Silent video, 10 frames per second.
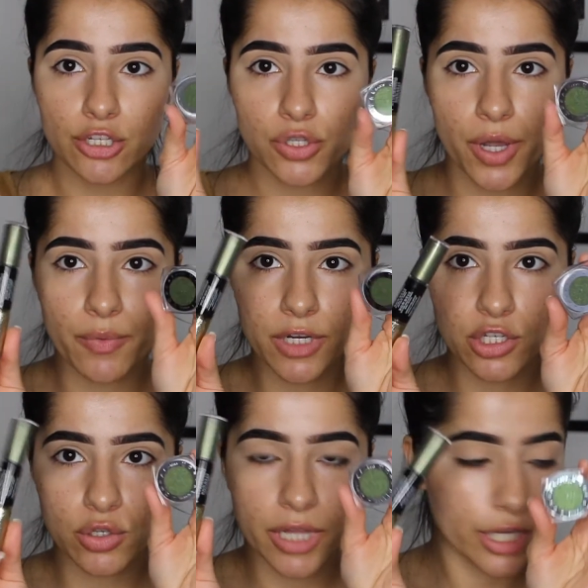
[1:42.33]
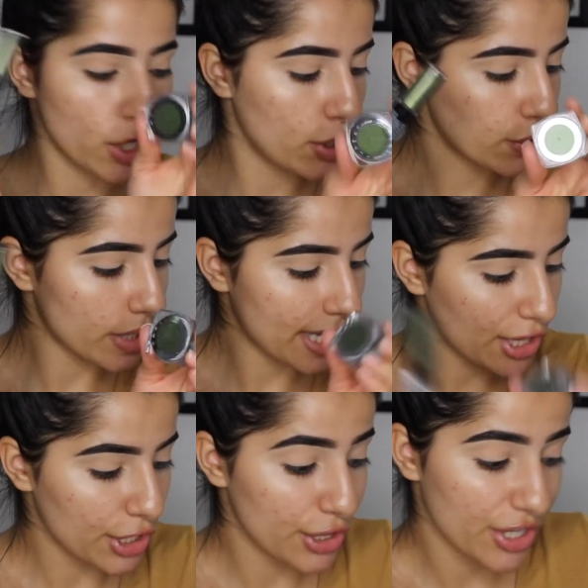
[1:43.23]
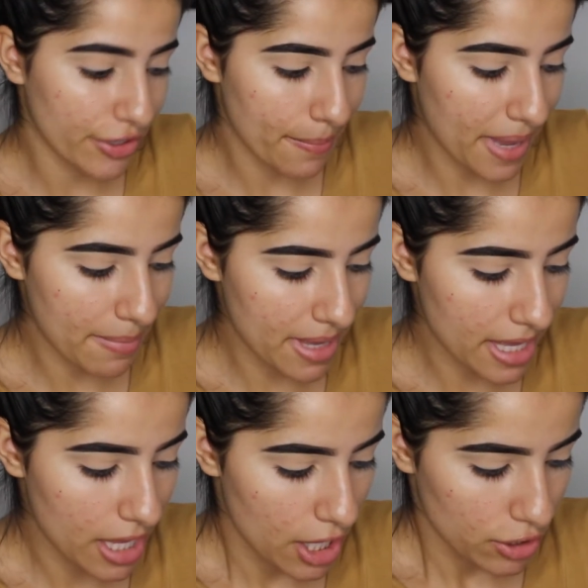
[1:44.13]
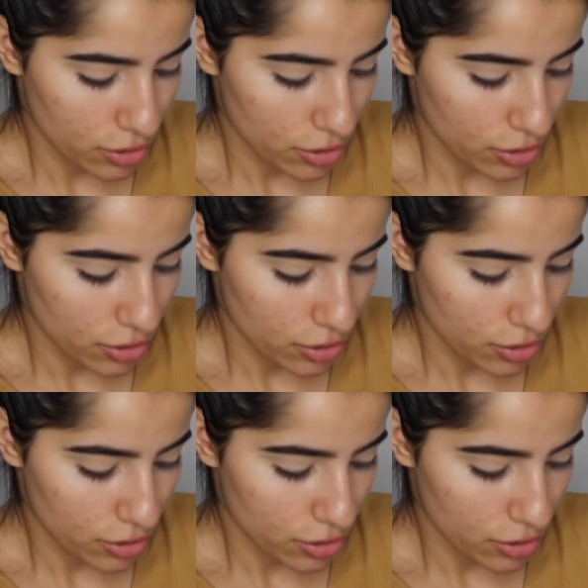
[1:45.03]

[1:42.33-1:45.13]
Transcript: So I want to do like a green look maybe.